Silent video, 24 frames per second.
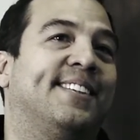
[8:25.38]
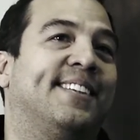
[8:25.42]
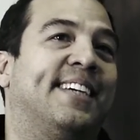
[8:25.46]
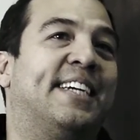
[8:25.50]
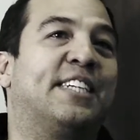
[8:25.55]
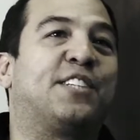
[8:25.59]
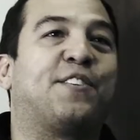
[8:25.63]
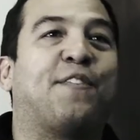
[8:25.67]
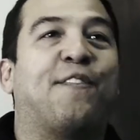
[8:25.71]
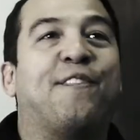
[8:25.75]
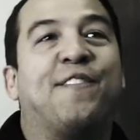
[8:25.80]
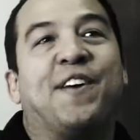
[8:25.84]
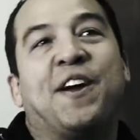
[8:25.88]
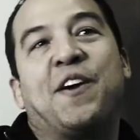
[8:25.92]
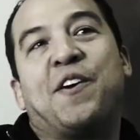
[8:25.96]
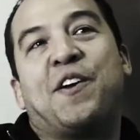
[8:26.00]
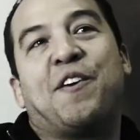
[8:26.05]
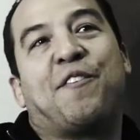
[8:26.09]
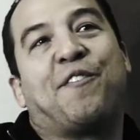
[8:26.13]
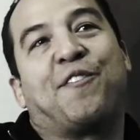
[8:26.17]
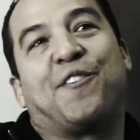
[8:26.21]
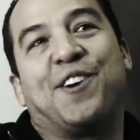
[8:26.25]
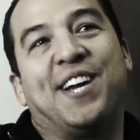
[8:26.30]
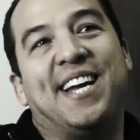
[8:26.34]
It's very
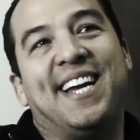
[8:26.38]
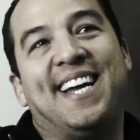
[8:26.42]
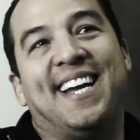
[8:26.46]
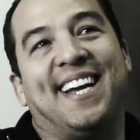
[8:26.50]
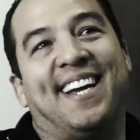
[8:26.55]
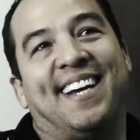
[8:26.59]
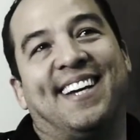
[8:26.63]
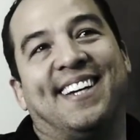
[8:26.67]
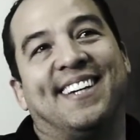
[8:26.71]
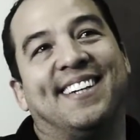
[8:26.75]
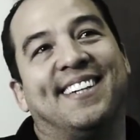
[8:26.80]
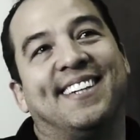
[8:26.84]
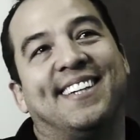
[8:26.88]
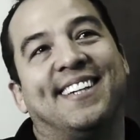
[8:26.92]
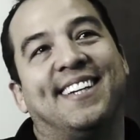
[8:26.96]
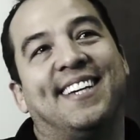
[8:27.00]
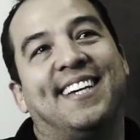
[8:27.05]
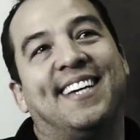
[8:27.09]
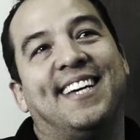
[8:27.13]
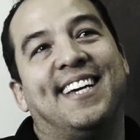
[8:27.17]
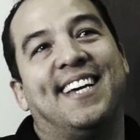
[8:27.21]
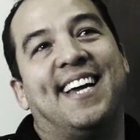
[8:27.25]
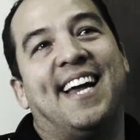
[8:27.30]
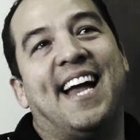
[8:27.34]
freeing.
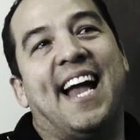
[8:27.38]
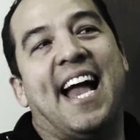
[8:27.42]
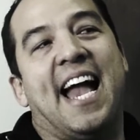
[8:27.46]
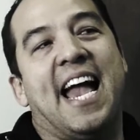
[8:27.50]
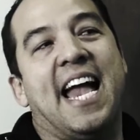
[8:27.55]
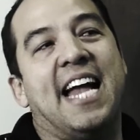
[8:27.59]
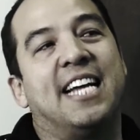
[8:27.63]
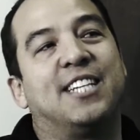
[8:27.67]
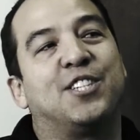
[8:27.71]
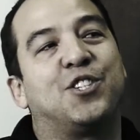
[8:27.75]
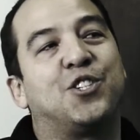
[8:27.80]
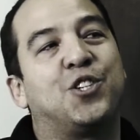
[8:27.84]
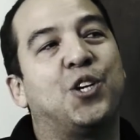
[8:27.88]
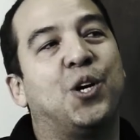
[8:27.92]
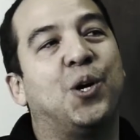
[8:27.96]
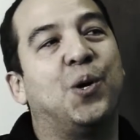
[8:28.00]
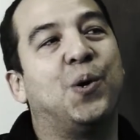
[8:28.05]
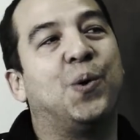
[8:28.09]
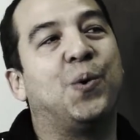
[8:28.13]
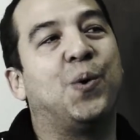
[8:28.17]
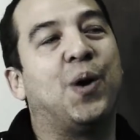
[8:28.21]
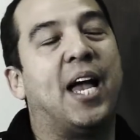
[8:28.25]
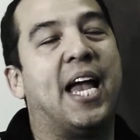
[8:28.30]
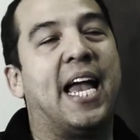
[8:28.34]
And
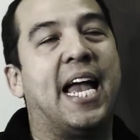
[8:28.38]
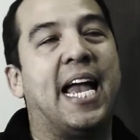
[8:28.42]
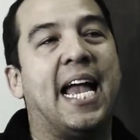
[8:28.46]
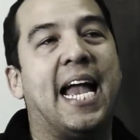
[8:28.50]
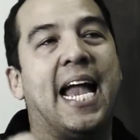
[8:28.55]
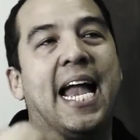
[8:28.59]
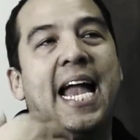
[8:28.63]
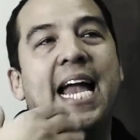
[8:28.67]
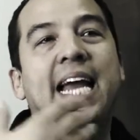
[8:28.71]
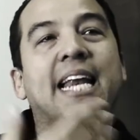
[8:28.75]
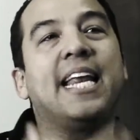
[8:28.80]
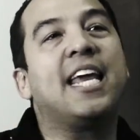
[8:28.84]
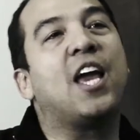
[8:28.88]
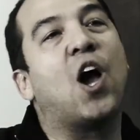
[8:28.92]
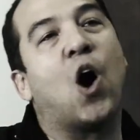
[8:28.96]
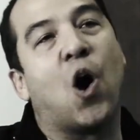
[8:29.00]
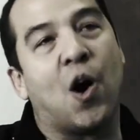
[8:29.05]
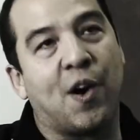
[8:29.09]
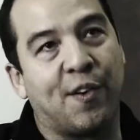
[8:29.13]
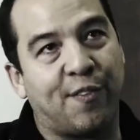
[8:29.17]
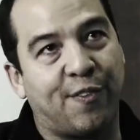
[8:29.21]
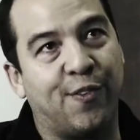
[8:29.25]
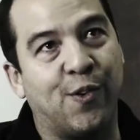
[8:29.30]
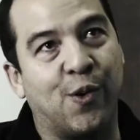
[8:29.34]
so any
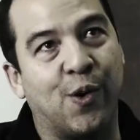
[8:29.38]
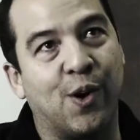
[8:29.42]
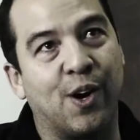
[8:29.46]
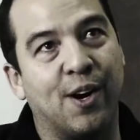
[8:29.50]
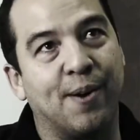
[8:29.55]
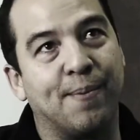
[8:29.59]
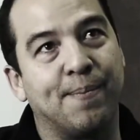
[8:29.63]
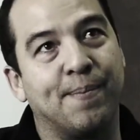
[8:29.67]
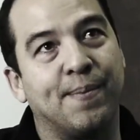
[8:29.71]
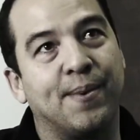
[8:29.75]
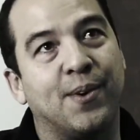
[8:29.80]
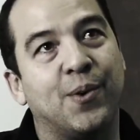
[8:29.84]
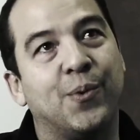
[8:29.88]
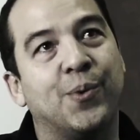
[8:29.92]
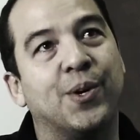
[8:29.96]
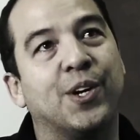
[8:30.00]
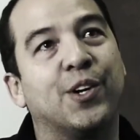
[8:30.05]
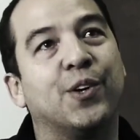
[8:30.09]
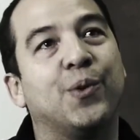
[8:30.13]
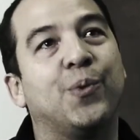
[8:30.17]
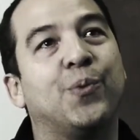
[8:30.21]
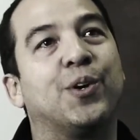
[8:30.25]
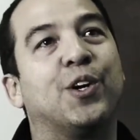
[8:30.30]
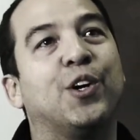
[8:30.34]
art form,
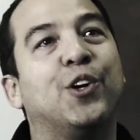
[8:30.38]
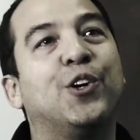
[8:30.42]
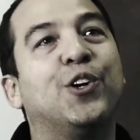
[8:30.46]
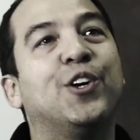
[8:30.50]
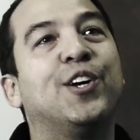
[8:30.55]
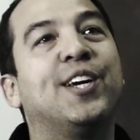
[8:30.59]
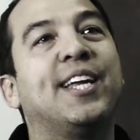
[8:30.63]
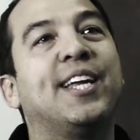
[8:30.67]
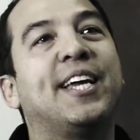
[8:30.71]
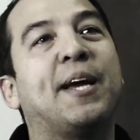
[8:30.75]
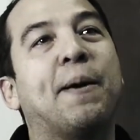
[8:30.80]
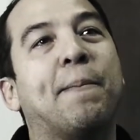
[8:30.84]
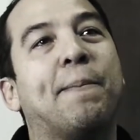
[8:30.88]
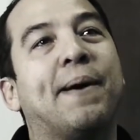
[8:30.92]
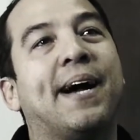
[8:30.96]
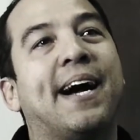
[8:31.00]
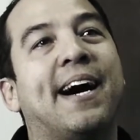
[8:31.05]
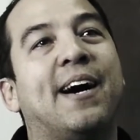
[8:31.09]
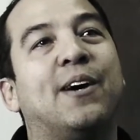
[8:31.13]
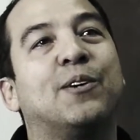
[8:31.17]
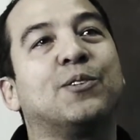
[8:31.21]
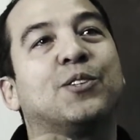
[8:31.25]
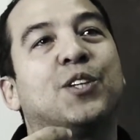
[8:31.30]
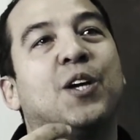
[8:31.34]
we're, we're learning
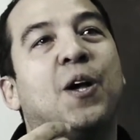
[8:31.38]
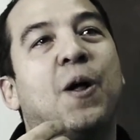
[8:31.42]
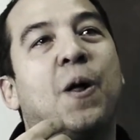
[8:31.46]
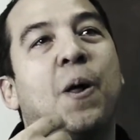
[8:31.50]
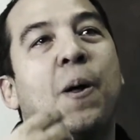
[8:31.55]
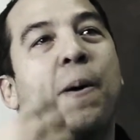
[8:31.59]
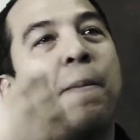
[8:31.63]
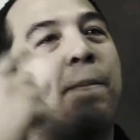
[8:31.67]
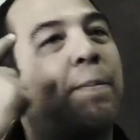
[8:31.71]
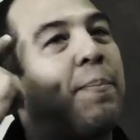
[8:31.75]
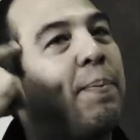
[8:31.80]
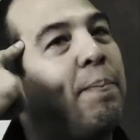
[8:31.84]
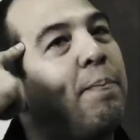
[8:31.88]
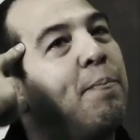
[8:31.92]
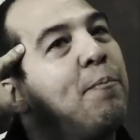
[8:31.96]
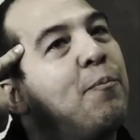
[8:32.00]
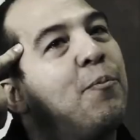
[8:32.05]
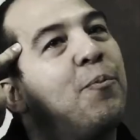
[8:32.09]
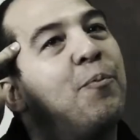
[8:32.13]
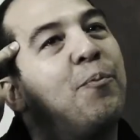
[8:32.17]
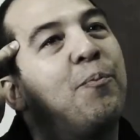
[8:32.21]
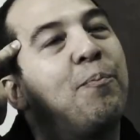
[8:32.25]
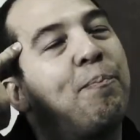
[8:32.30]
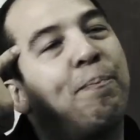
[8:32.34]
about
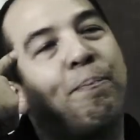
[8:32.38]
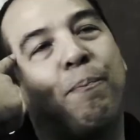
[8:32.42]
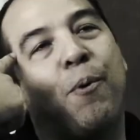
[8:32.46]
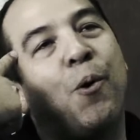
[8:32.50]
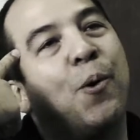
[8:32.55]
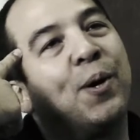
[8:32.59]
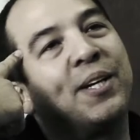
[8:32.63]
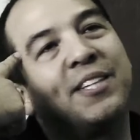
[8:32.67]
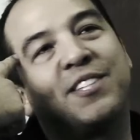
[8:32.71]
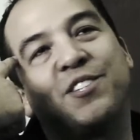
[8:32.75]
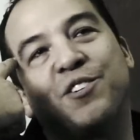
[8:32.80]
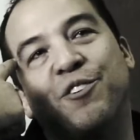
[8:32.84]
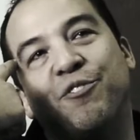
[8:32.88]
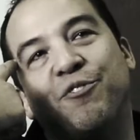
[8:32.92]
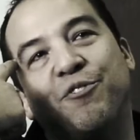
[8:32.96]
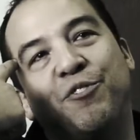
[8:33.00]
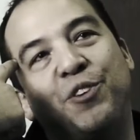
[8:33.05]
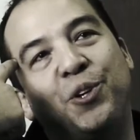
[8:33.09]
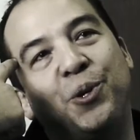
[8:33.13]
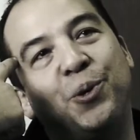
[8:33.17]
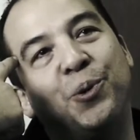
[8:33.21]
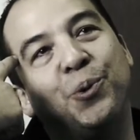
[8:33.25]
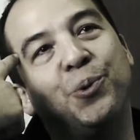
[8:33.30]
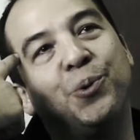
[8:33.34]
points of
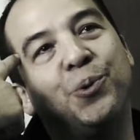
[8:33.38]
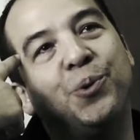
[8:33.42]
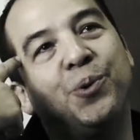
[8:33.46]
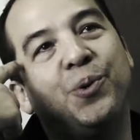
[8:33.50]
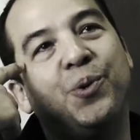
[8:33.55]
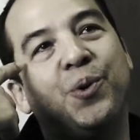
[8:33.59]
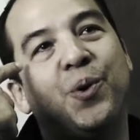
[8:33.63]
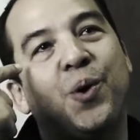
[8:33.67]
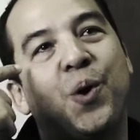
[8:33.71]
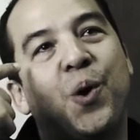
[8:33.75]
view,